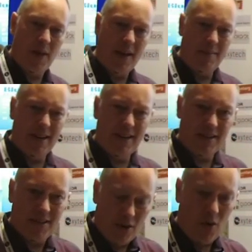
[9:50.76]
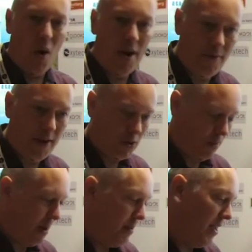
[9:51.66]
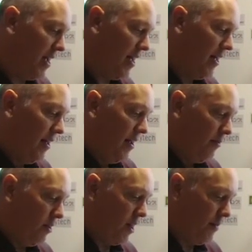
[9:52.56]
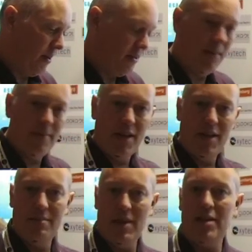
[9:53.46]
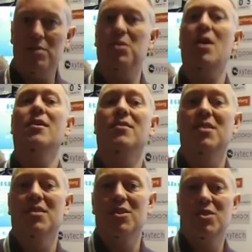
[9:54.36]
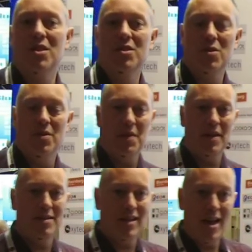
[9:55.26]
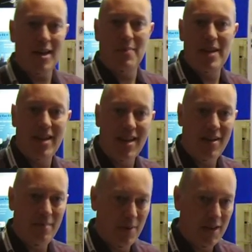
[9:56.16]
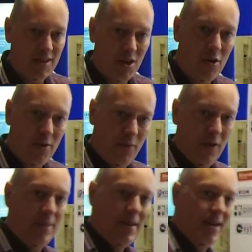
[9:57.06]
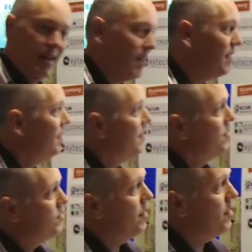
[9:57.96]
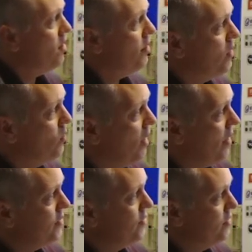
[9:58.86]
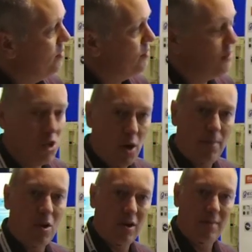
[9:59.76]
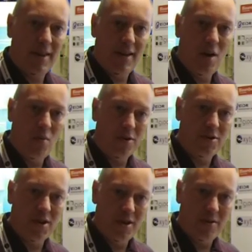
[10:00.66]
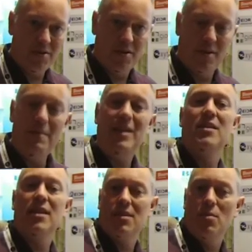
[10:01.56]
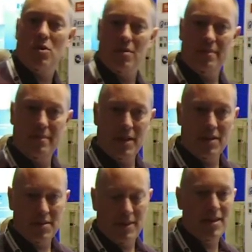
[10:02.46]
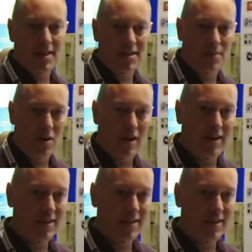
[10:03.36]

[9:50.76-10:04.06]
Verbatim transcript: thing, but it does not quite fit. Or maybe, uh, for example, it's somebody in medical sciences is, is doing things like media, but it's not fully media. So they, don't, they would like to use the job model, but they don't want to use the metadata model because the metadata model